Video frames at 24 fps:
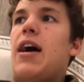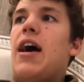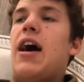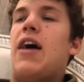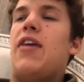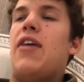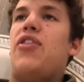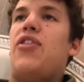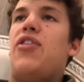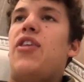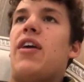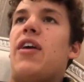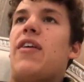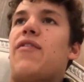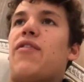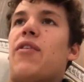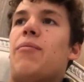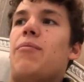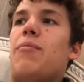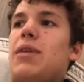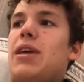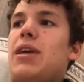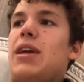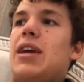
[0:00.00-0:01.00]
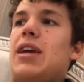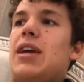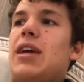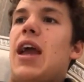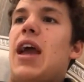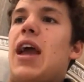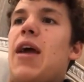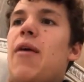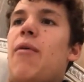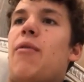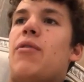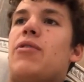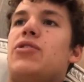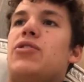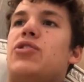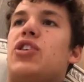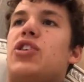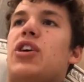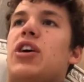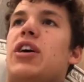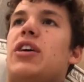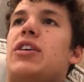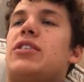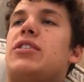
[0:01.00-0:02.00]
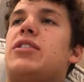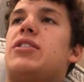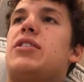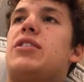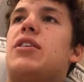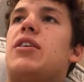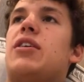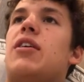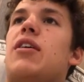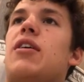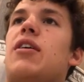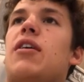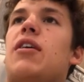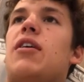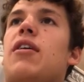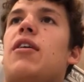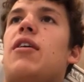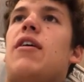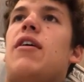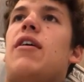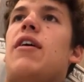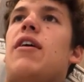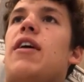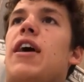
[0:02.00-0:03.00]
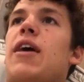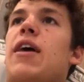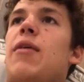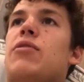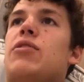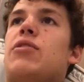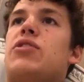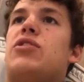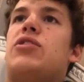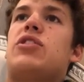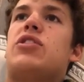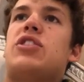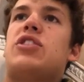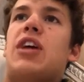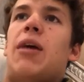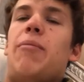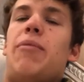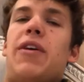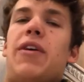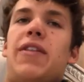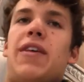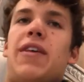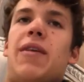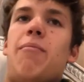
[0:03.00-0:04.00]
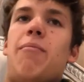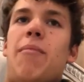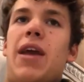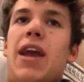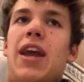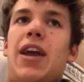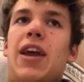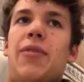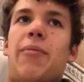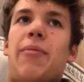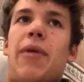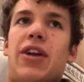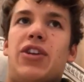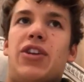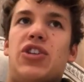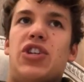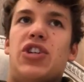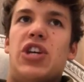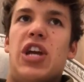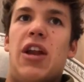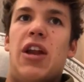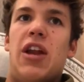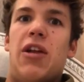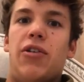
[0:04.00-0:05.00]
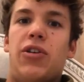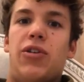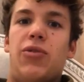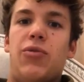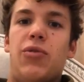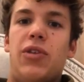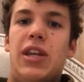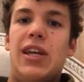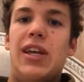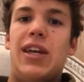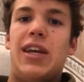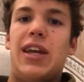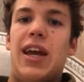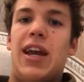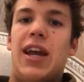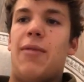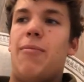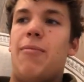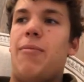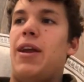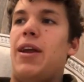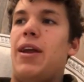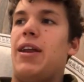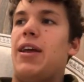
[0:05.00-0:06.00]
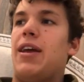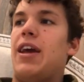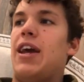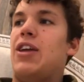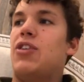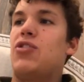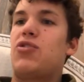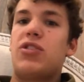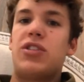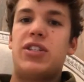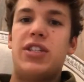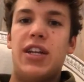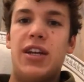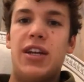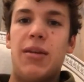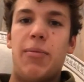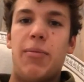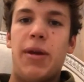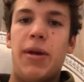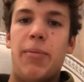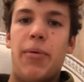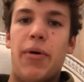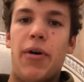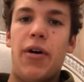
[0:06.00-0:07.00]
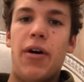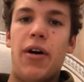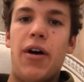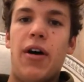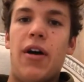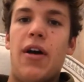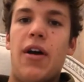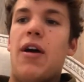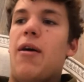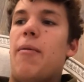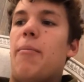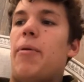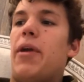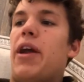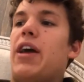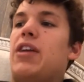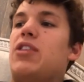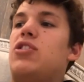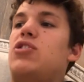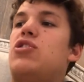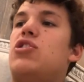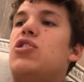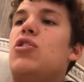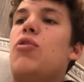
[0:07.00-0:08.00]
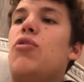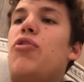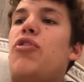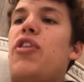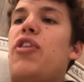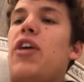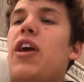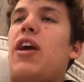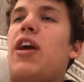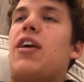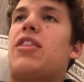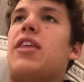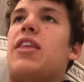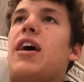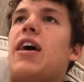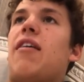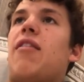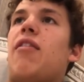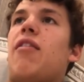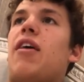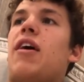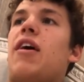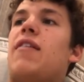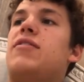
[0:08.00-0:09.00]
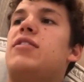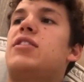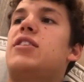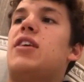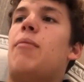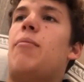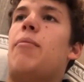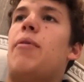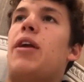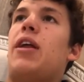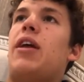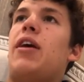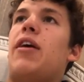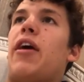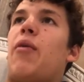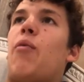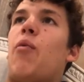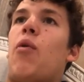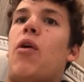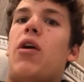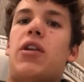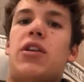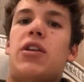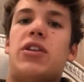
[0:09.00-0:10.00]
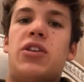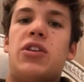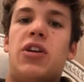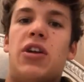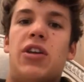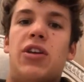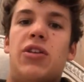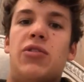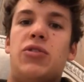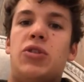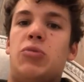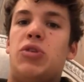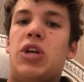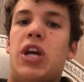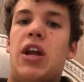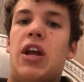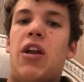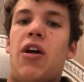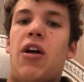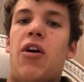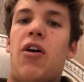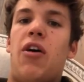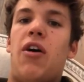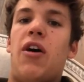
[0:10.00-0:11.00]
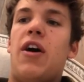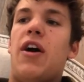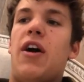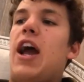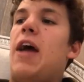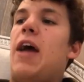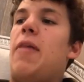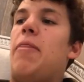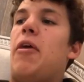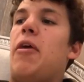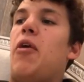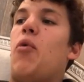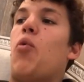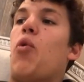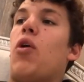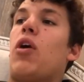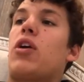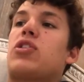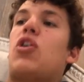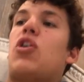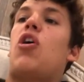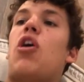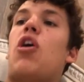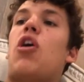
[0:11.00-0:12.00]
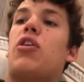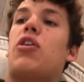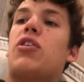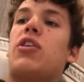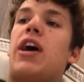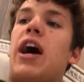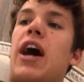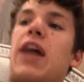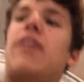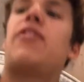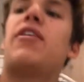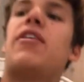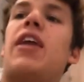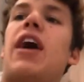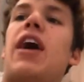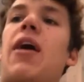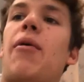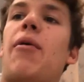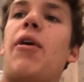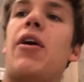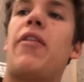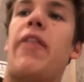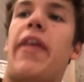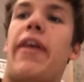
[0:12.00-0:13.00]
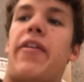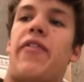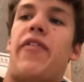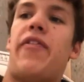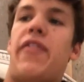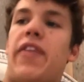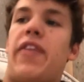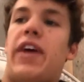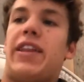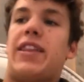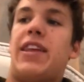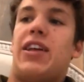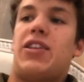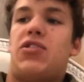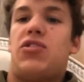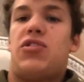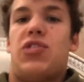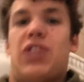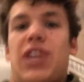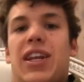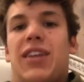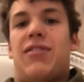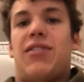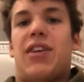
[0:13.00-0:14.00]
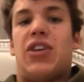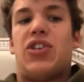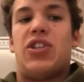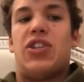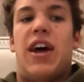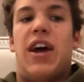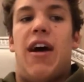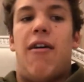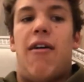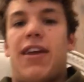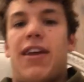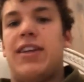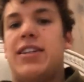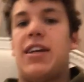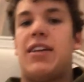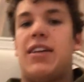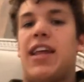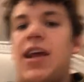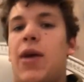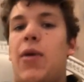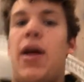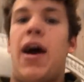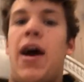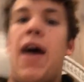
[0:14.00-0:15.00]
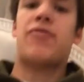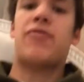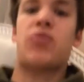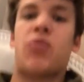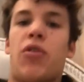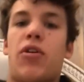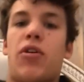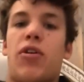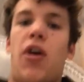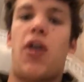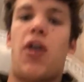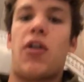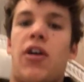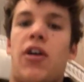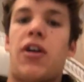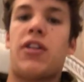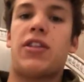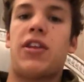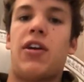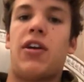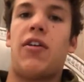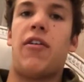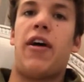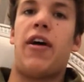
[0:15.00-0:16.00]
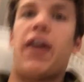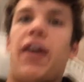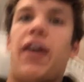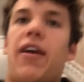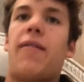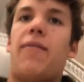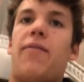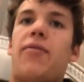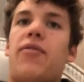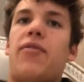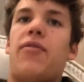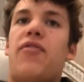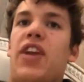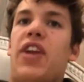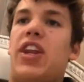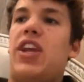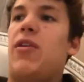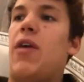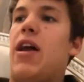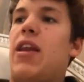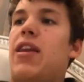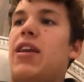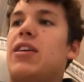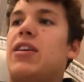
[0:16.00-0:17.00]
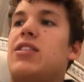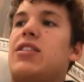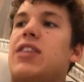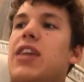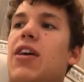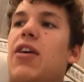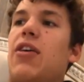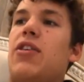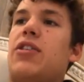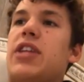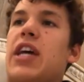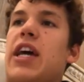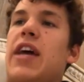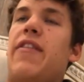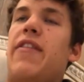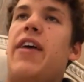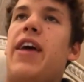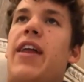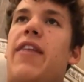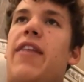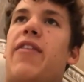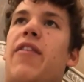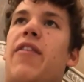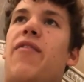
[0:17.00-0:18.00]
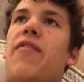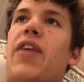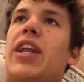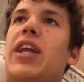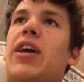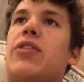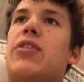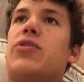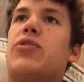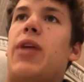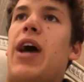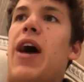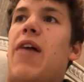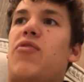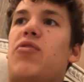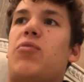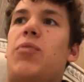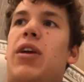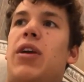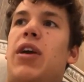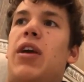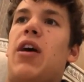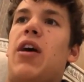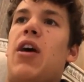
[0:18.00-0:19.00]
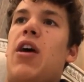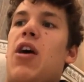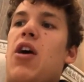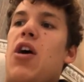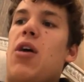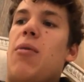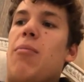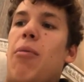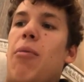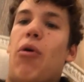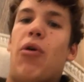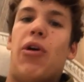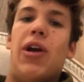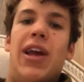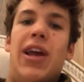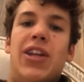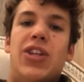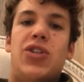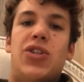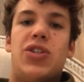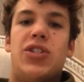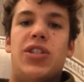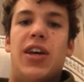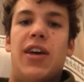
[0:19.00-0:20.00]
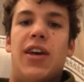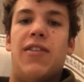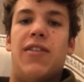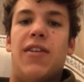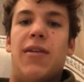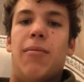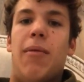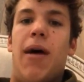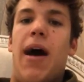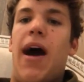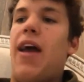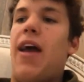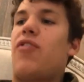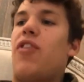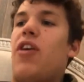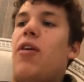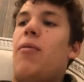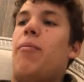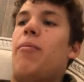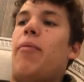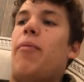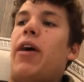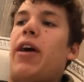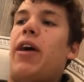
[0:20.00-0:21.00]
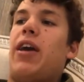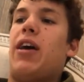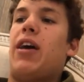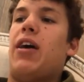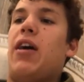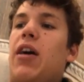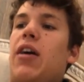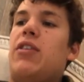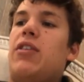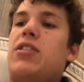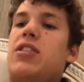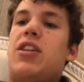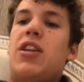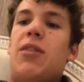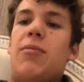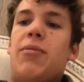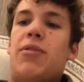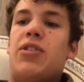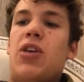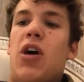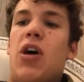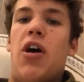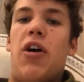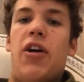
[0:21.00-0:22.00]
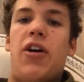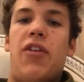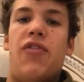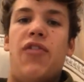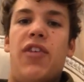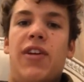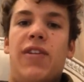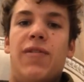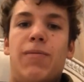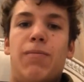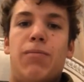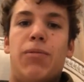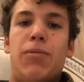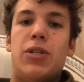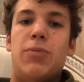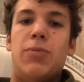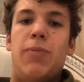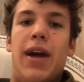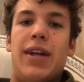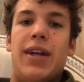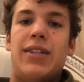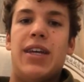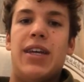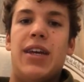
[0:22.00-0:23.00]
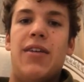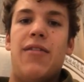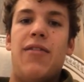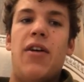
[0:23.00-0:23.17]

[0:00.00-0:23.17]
I think for me it was just, it was just something that made my channel unique and it made it interesting to people. Yeah. But I do think that if somebody like wanted to start a YouTube channel and they worked harder at it than I would, like like that like that's just how it is. Like they would have to work harder at their like video editing skills, and it, the videos would have to be more interesting than mine from like a cinematography perspective